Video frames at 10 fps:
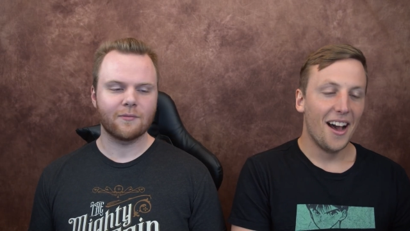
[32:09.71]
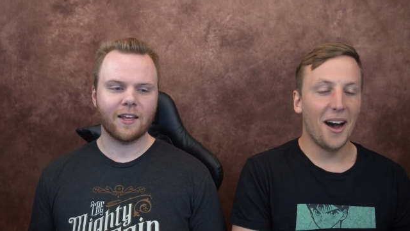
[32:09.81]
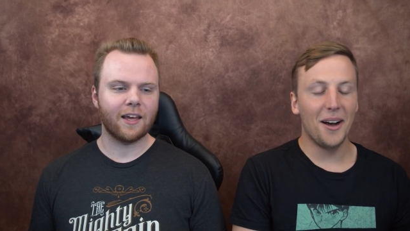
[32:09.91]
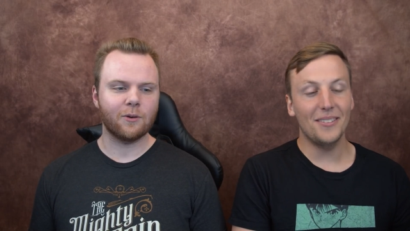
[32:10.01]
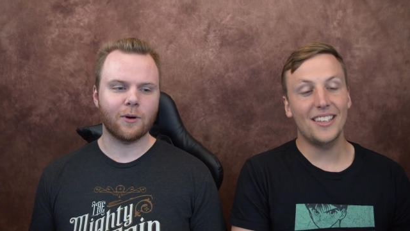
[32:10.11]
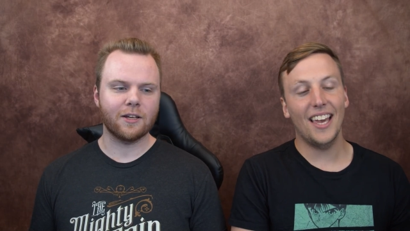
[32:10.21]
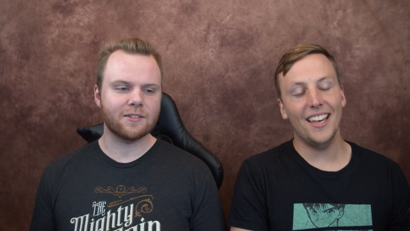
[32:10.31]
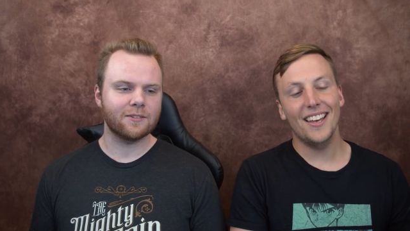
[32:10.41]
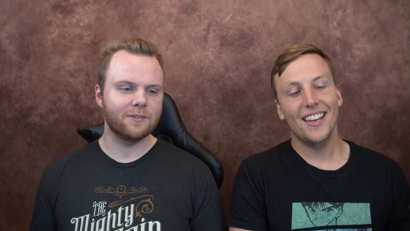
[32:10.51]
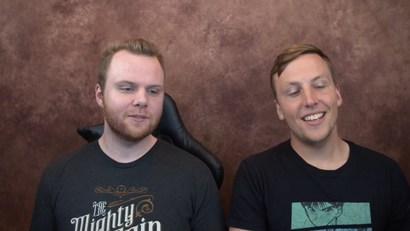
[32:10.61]

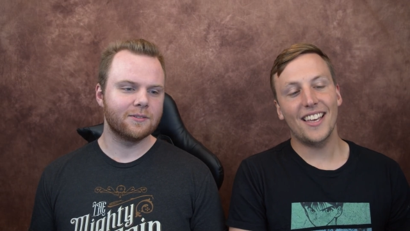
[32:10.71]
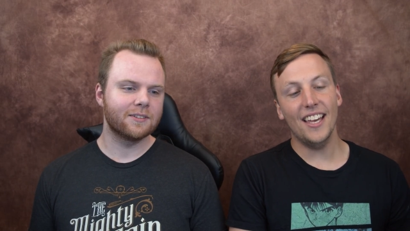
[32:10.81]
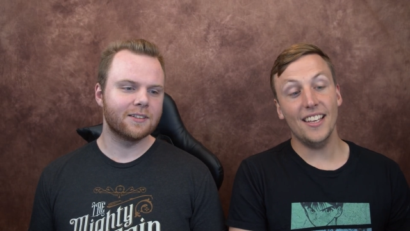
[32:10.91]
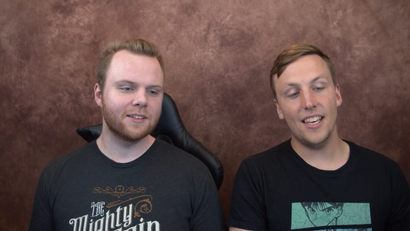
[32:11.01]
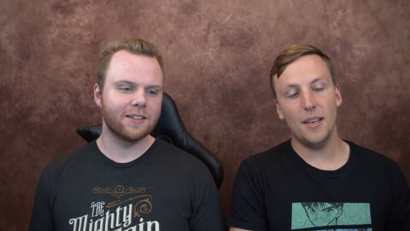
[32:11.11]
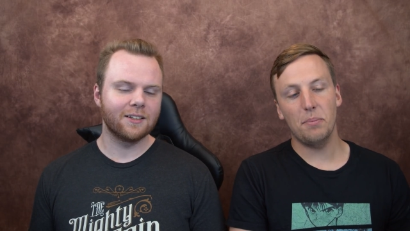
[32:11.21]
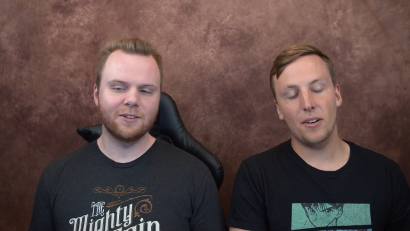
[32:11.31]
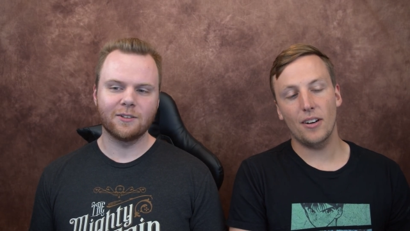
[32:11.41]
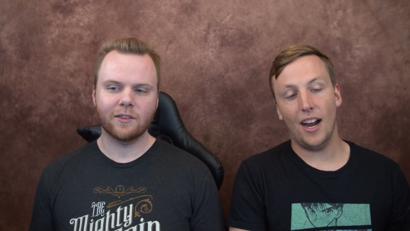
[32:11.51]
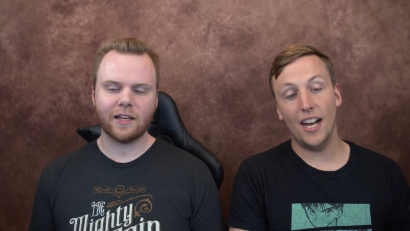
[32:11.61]
Speaker 1: Anyways,
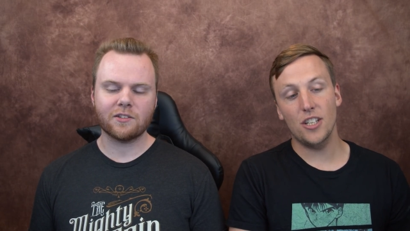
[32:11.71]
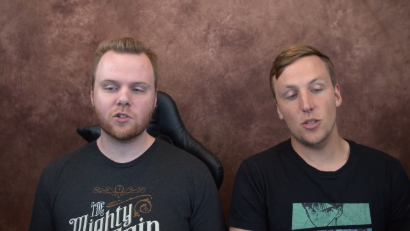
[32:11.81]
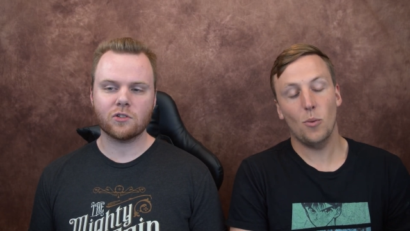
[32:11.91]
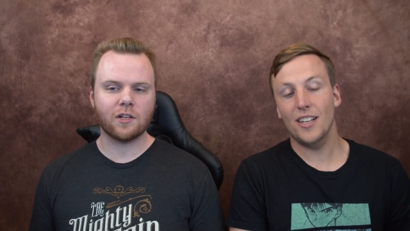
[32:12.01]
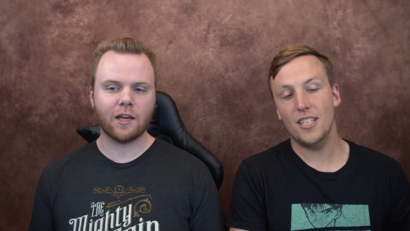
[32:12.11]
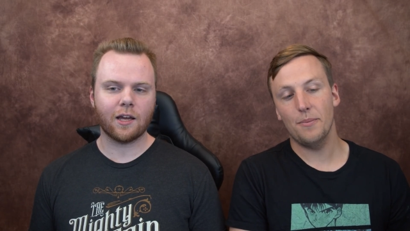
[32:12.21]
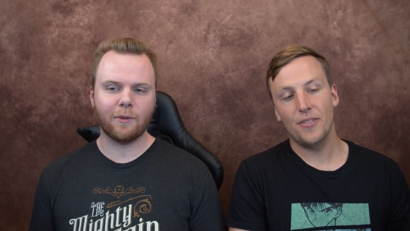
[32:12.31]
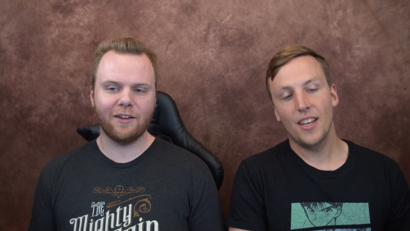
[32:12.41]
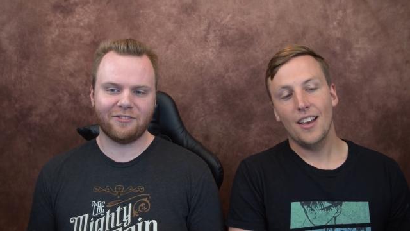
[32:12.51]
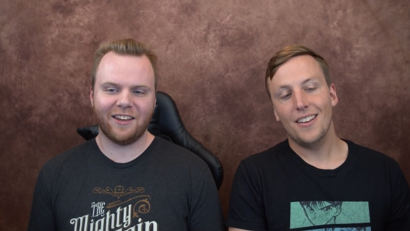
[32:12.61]
gatekeeper. That's just an
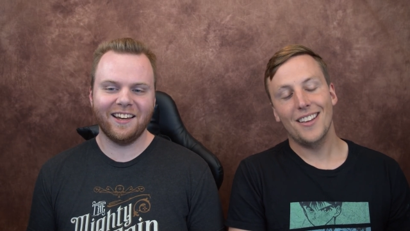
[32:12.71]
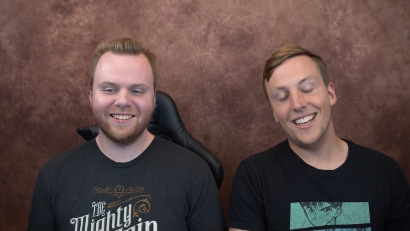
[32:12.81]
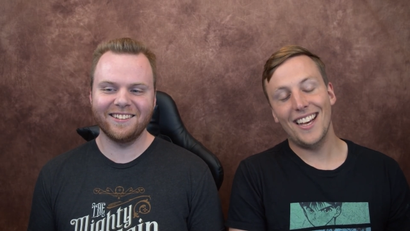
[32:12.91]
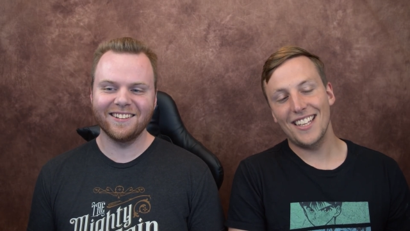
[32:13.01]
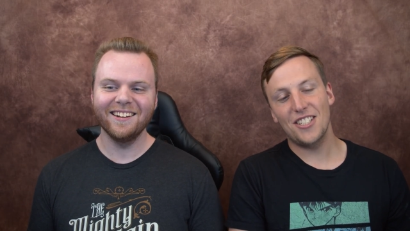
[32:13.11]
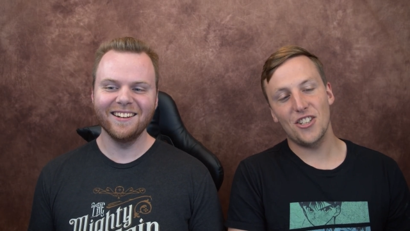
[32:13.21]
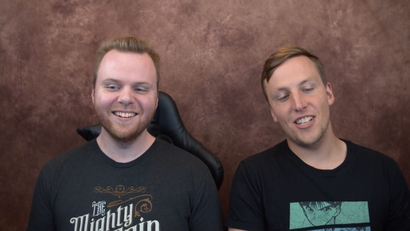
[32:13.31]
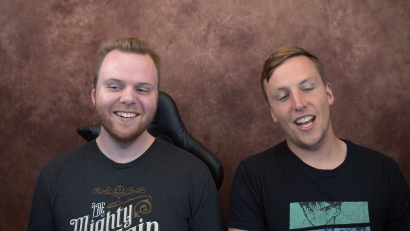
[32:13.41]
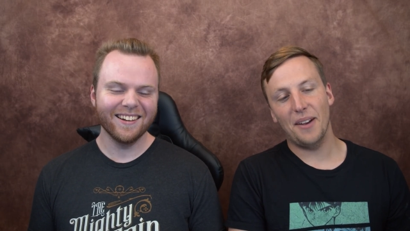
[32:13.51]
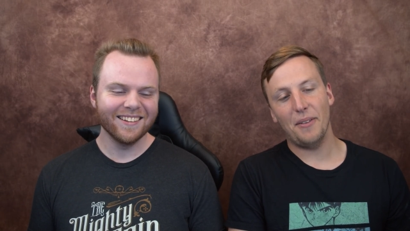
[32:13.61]
anime fan. Yeah, that's
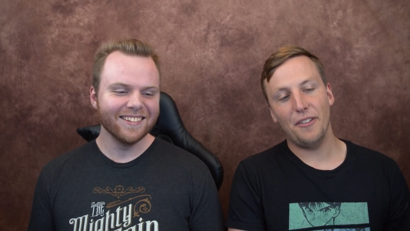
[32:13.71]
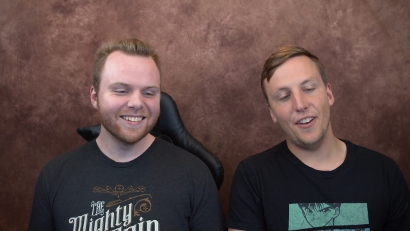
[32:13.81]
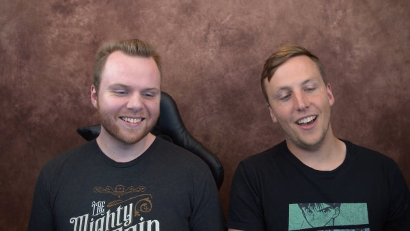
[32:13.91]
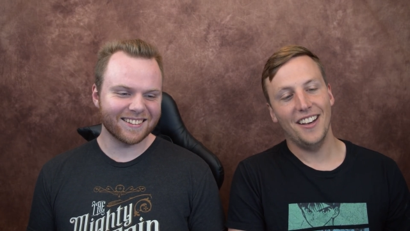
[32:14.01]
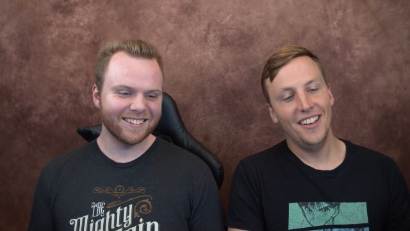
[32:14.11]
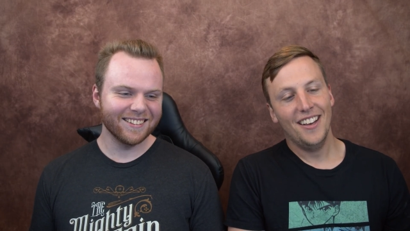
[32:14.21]
just an anime fan.